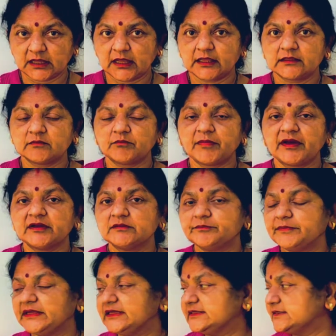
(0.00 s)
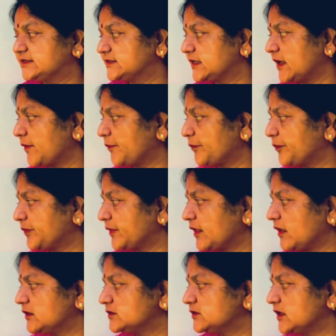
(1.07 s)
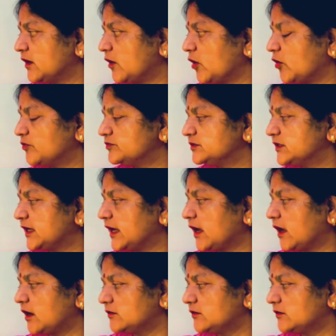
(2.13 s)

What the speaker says: where bowl means the soft bread